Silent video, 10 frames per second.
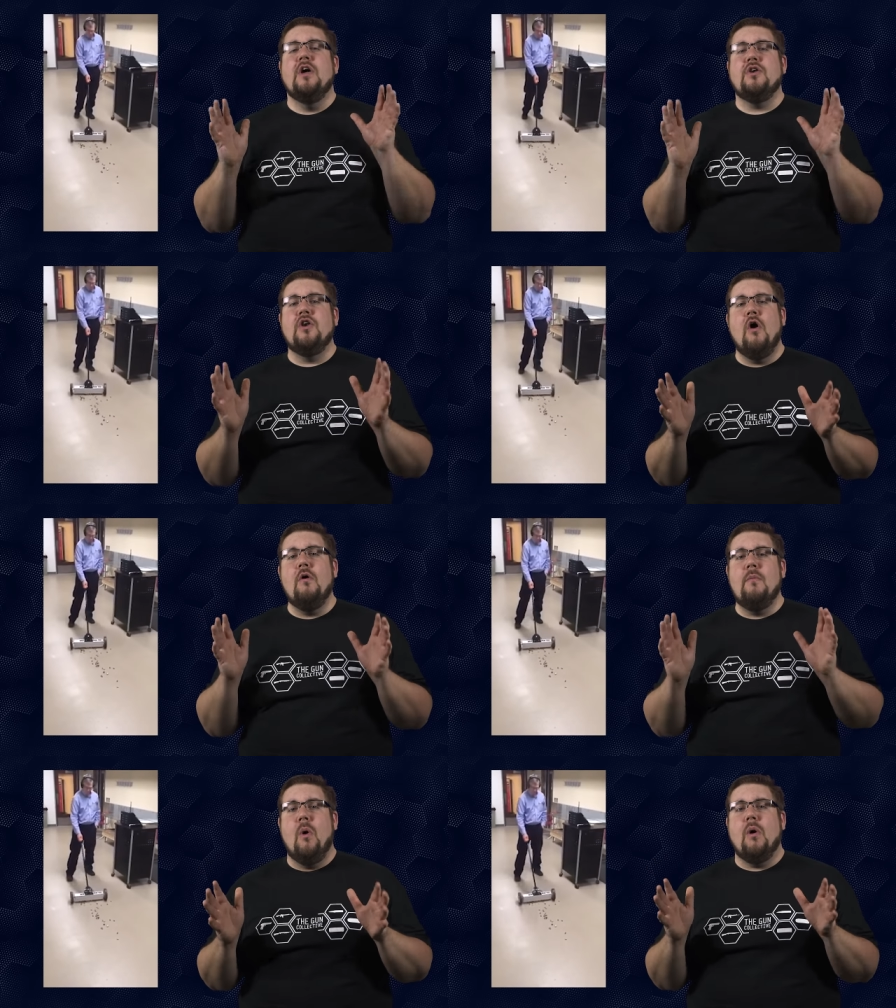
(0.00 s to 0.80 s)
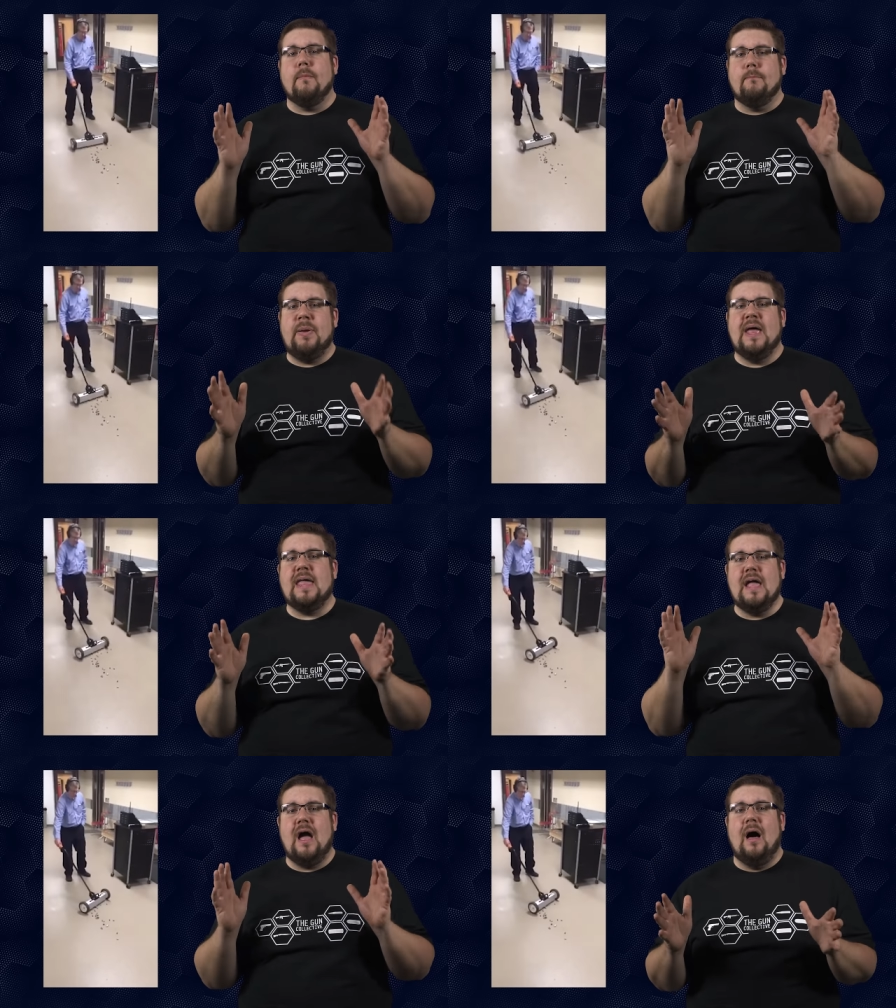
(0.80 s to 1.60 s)
No more
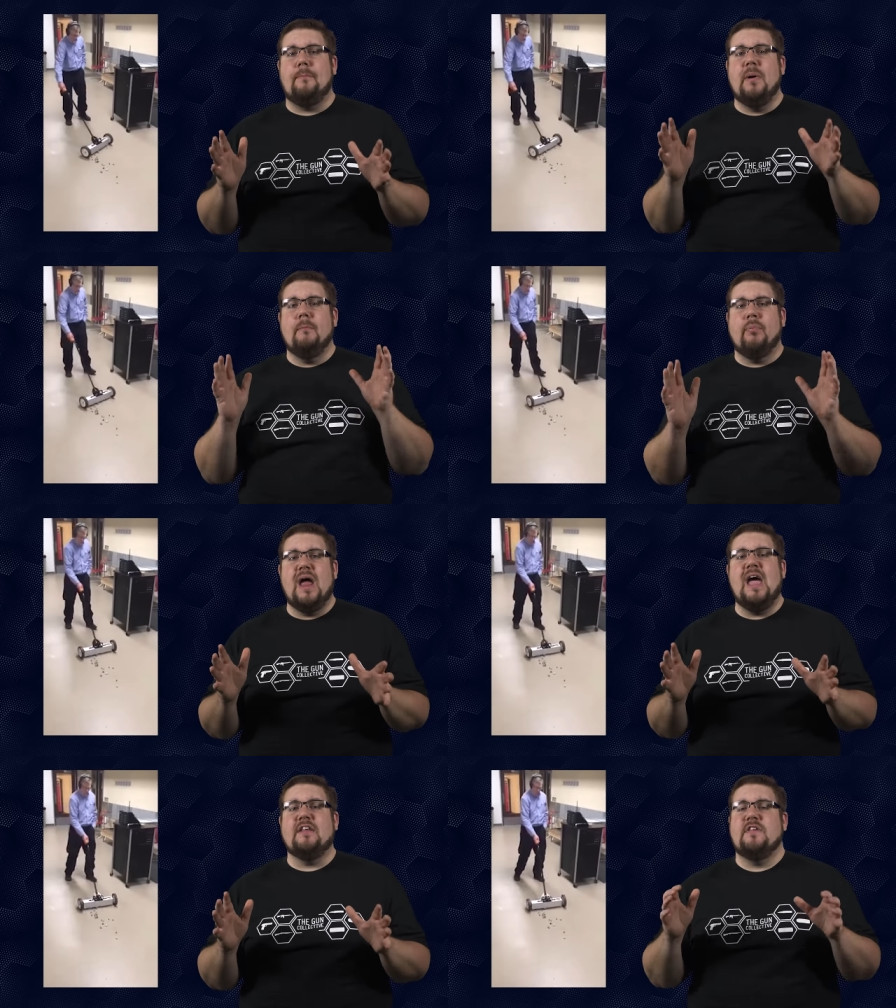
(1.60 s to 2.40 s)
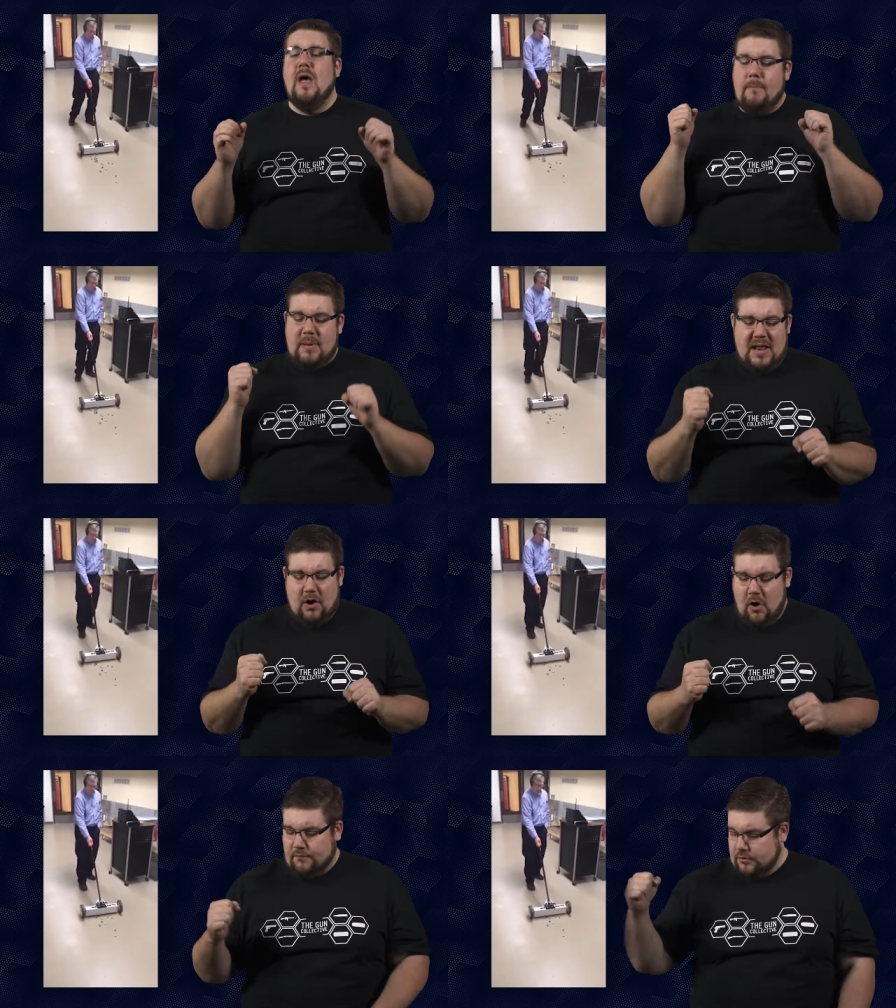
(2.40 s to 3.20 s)
picking up brass bent
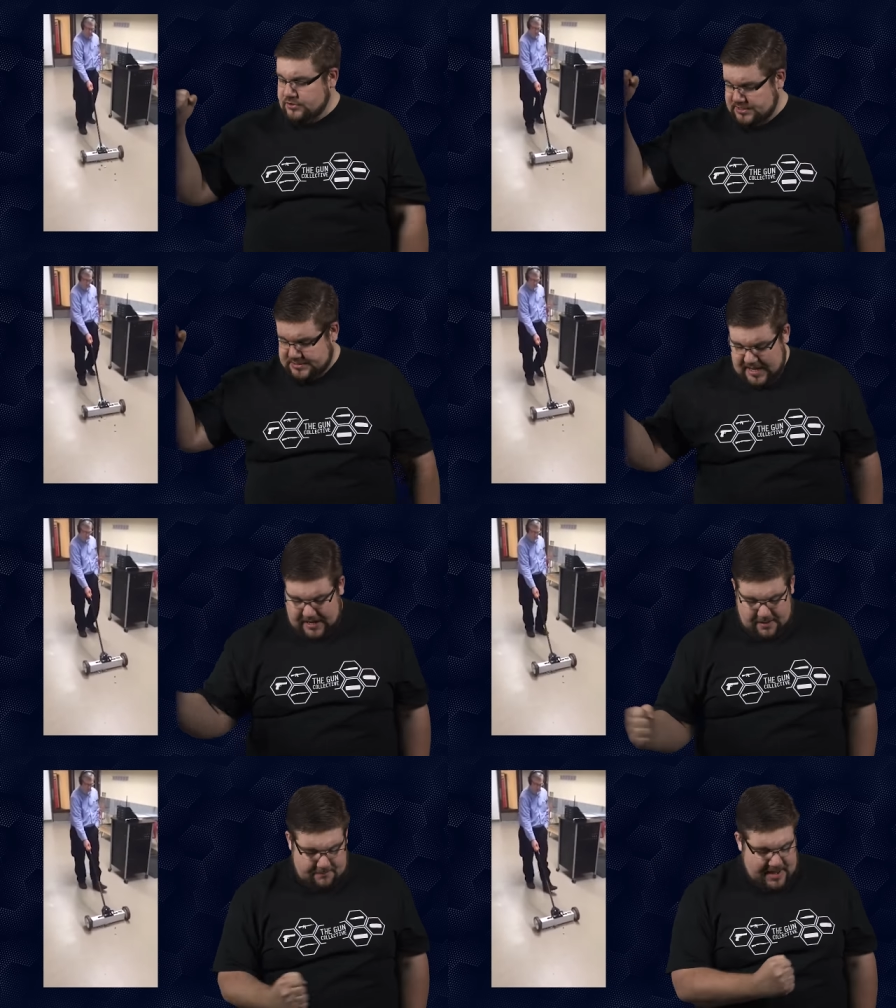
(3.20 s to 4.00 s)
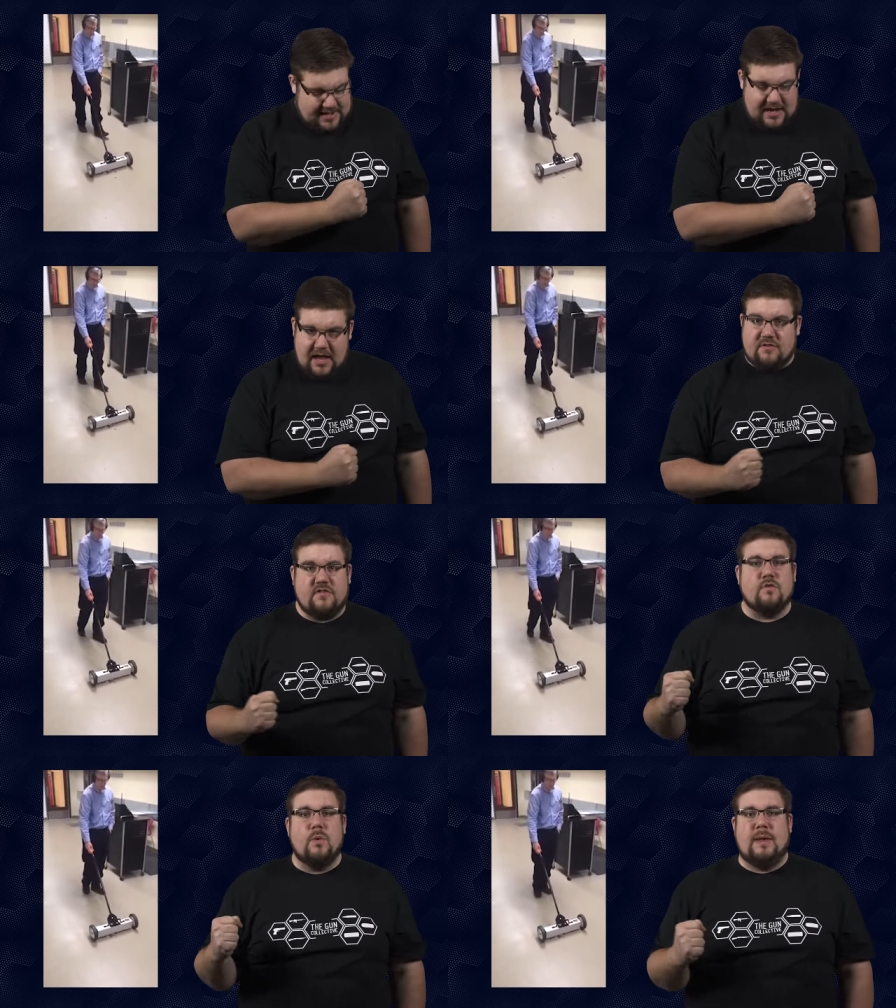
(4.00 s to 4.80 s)
over. Just take a magnet and
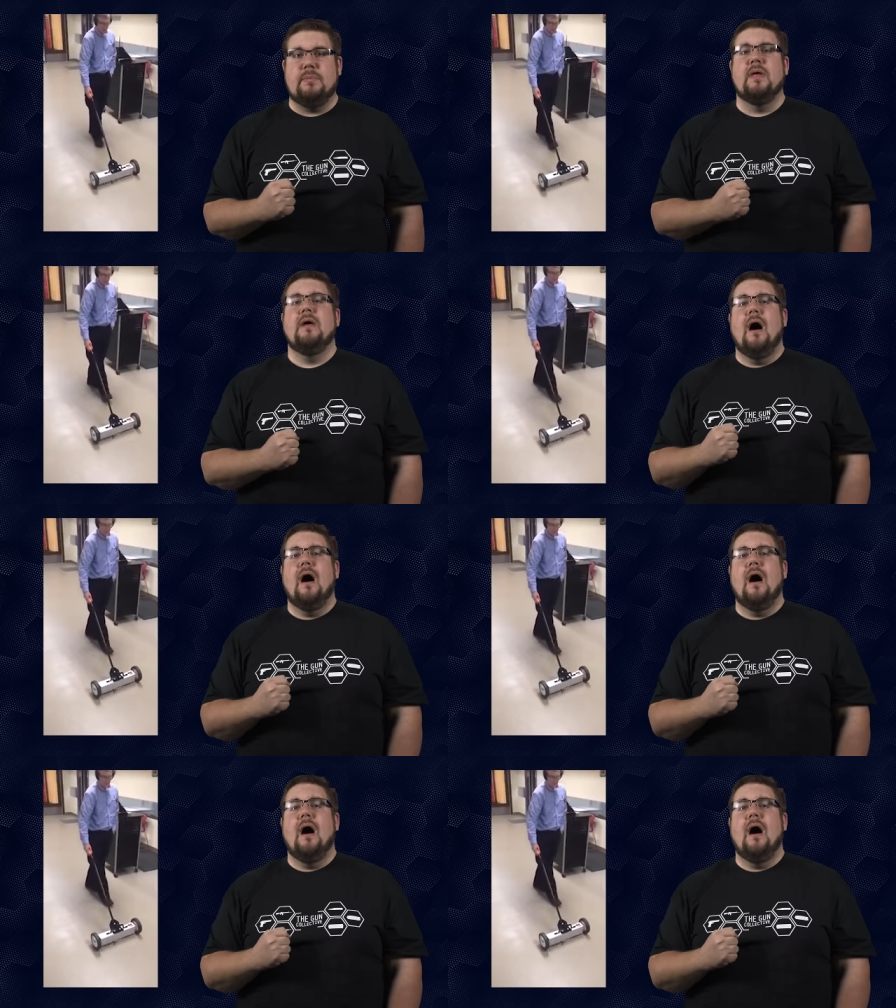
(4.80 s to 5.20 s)
sweep.